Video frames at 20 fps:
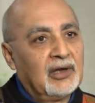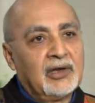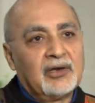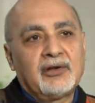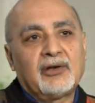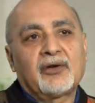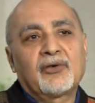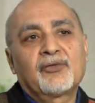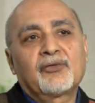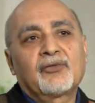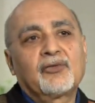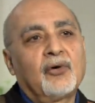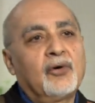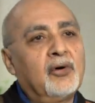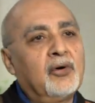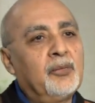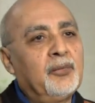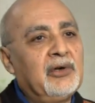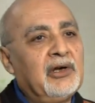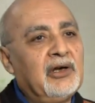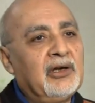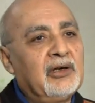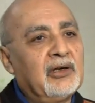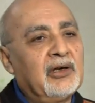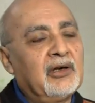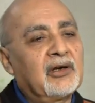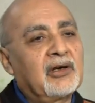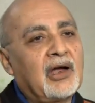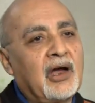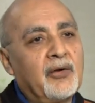There are so many
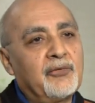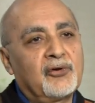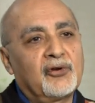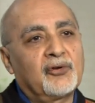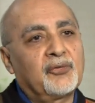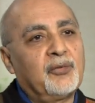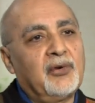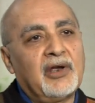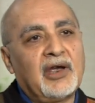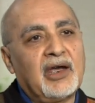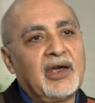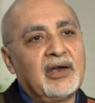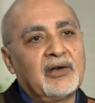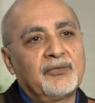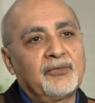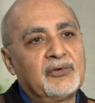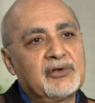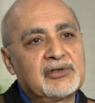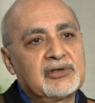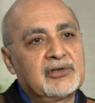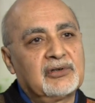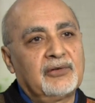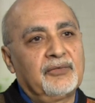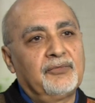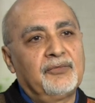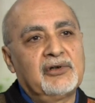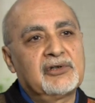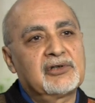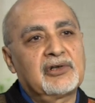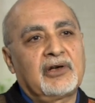encounters we have which
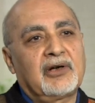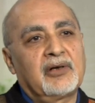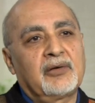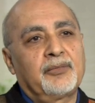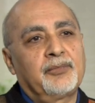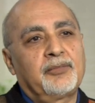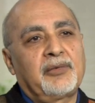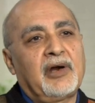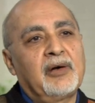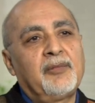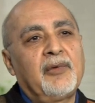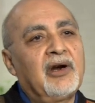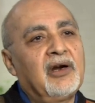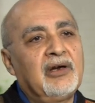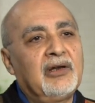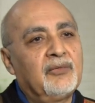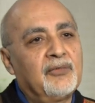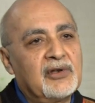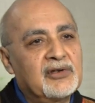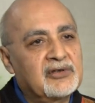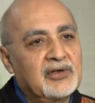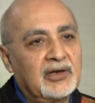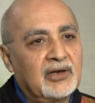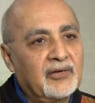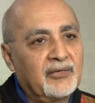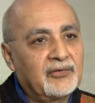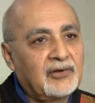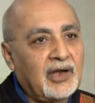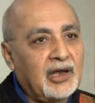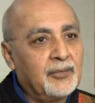are primarily wasting
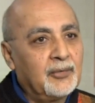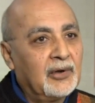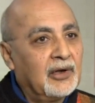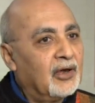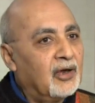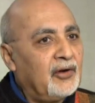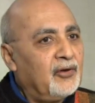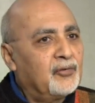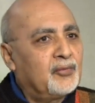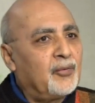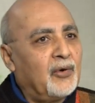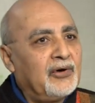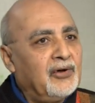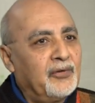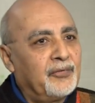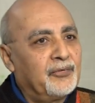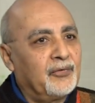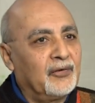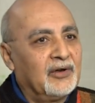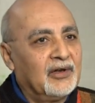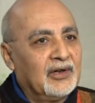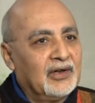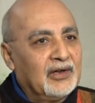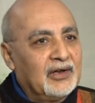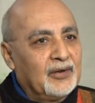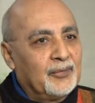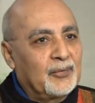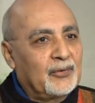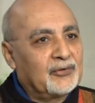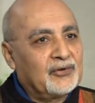of time. And it's wonderful
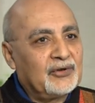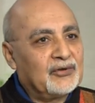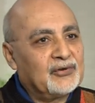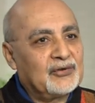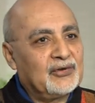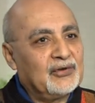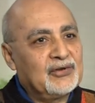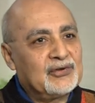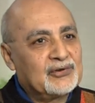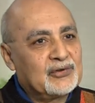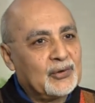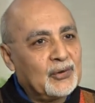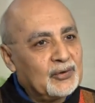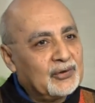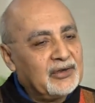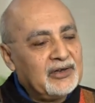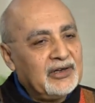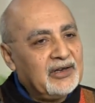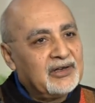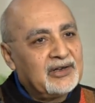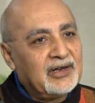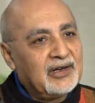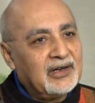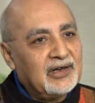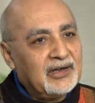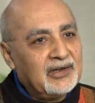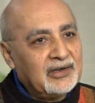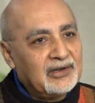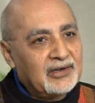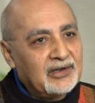because it totally
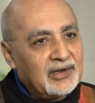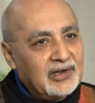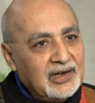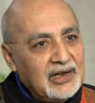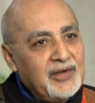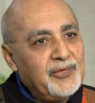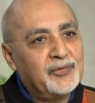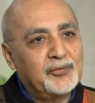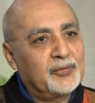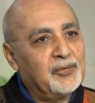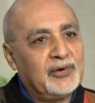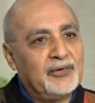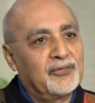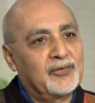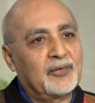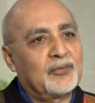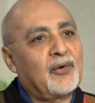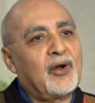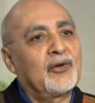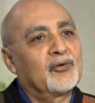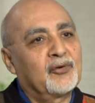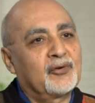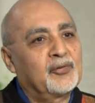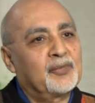relieves me from all those